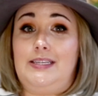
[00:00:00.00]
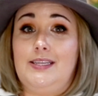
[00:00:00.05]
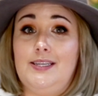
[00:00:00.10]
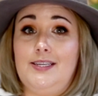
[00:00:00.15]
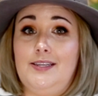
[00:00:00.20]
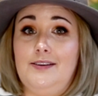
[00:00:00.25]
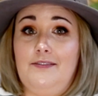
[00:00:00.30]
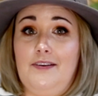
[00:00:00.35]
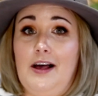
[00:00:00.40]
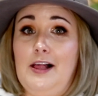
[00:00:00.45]
the
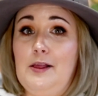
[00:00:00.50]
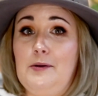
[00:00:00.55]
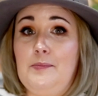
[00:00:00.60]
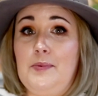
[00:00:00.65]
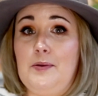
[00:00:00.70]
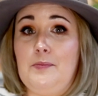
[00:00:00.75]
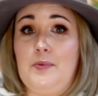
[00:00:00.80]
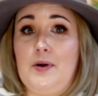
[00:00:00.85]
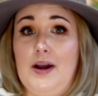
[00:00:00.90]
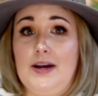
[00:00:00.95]

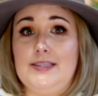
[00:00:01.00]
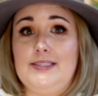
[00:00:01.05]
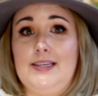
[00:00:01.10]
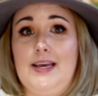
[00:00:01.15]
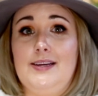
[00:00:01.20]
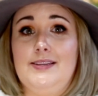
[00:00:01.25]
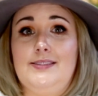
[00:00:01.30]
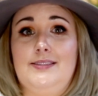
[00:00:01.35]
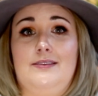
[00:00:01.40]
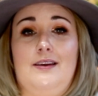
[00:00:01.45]
development
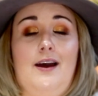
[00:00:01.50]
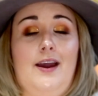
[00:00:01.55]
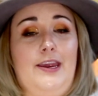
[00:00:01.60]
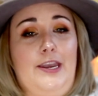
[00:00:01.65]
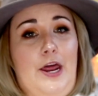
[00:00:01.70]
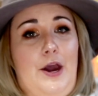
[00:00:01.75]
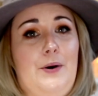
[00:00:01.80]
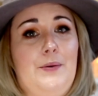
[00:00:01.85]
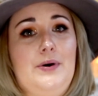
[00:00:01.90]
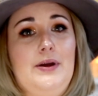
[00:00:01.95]
process. I
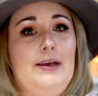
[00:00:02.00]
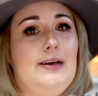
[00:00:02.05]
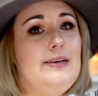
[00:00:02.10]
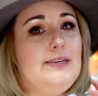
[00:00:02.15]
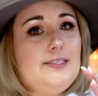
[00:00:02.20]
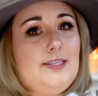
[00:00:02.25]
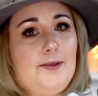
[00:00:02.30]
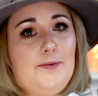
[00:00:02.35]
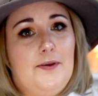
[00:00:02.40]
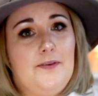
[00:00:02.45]
know,
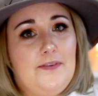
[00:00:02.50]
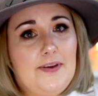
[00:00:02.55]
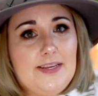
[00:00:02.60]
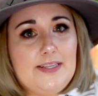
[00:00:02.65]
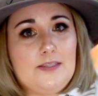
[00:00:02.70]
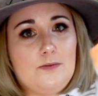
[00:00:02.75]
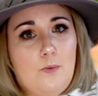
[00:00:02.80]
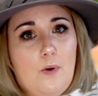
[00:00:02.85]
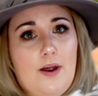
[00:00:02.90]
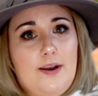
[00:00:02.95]
some of
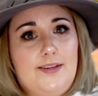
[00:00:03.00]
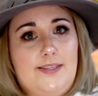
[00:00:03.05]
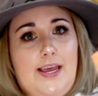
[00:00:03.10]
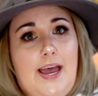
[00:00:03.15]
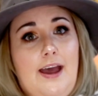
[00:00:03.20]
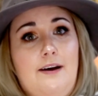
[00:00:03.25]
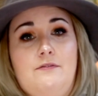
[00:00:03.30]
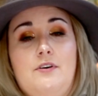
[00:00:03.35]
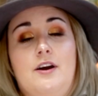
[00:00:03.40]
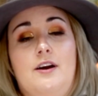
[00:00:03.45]
us want to
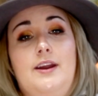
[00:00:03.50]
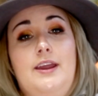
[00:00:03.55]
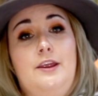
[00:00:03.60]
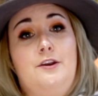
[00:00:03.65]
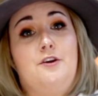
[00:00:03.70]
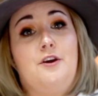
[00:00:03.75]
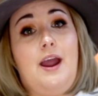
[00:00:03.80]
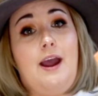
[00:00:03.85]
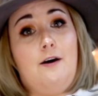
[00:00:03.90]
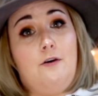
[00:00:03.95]
have our
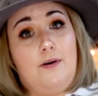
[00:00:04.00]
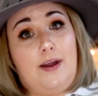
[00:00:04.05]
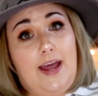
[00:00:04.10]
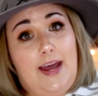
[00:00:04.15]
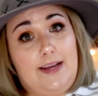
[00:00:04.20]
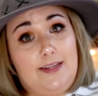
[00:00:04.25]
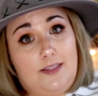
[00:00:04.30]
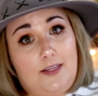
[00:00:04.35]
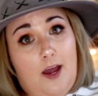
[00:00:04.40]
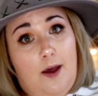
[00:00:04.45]
inner
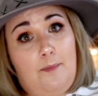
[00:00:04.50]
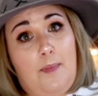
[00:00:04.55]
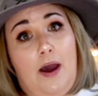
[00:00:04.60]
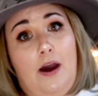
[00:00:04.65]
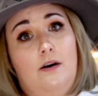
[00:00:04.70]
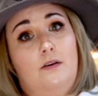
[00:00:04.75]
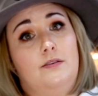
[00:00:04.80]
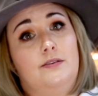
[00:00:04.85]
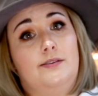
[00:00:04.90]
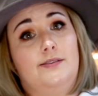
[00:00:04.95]
outcast come
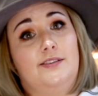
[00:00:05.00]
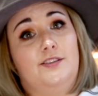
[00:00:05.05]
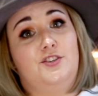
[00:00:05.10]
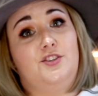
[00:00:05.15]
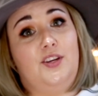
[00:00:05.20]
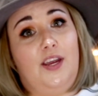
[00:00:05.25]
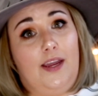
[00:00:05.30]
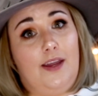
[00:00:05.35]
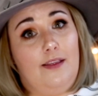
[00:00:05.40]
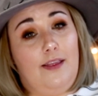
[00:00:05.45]
out and
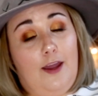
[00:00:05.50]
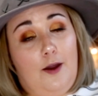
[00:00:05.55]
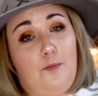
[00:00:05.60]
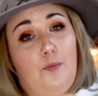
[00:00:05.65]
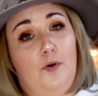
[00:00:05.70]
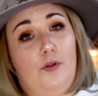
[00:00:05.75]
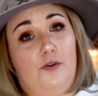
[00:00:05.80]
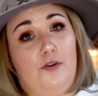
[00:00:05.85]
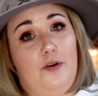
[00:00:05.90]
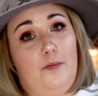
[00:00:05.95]
shake it like a
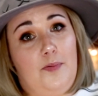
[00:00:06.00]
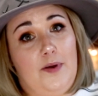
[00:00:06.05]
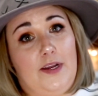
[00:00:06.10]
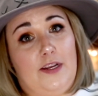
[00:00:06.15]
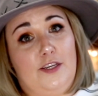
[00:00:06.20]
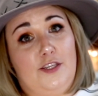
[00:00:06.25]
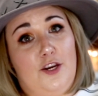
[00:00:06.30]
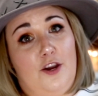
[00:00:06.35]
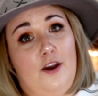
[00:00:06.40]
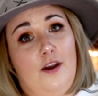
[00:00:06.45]
Polaroid
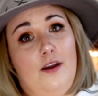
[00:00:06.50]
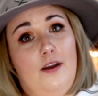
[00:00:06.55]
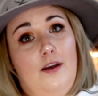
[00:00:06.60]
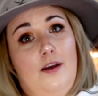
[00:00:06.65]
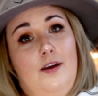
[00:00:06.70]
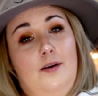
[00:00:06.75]
picture.